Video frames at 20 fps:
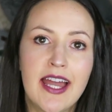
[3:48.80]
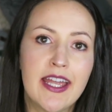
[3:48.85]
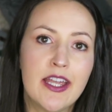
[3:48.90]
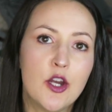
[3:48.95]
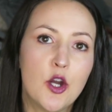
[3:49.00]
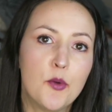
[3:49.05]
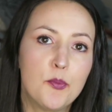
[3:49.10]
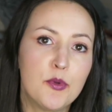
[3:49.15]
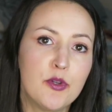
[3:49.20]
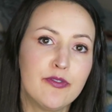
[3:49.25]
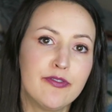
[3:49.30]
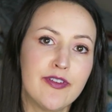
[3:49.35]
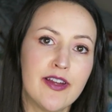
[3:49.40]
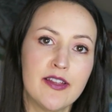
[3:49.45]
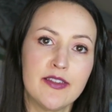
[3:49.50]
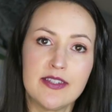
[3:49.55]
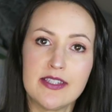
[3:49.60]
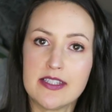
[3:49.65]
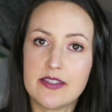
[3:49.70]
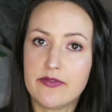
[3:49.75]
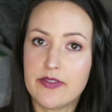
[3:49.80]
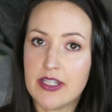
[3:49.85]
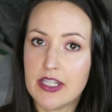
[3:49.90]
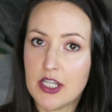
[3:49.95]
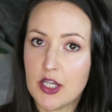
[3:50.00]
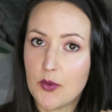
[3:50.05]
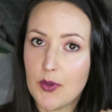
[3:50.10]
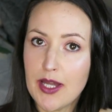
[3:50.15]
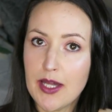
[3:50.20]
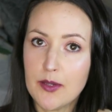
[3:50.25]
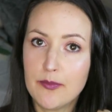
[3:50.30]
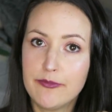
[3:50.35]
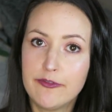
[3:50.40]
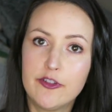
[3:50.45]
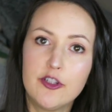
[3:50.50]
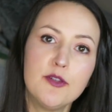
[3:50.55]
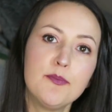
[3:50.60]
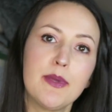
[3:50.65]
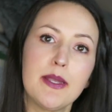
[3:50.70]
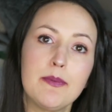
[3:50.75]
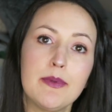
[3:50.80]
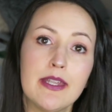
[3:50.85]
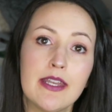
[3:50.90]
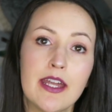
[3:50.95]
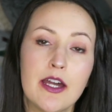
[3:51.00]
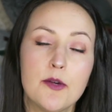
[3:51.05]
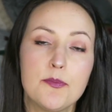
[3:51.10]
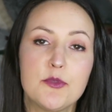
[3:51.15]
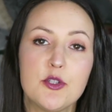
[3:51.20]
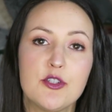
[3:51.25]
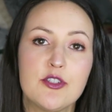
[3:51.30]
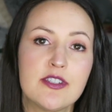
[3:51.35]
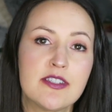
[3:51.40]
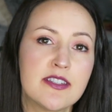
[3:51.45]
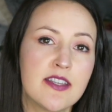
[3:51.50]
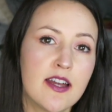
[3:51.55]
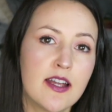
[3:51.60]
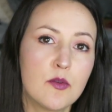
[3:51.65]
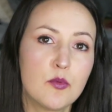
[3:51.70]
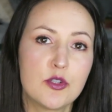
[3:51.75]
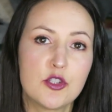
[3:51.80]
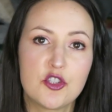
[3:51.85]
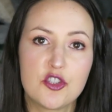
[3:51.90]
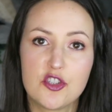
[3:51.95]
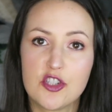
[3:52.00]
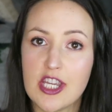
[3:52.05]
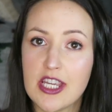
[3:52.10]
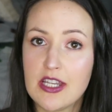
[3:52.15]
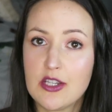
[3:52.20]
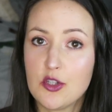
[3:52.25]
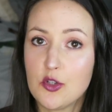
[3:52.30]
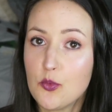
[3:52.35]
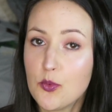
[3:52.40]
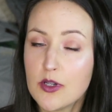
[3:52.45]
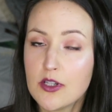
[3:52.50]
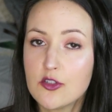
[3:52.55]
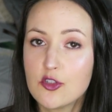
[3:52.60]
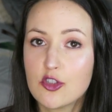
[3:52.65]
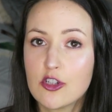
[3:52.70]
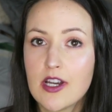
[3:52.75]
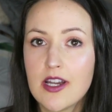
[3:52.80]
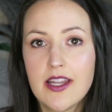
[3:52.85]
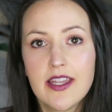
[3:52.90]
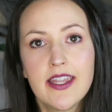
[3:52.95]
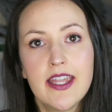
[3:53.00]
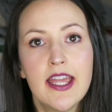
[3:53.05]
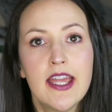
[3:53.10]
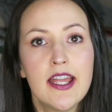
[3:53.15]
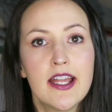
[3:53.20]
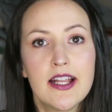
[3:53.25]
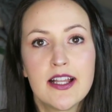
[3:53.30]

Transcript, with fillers: I hope you found this video helpful. Maybe it helped you decide which shade you want to try.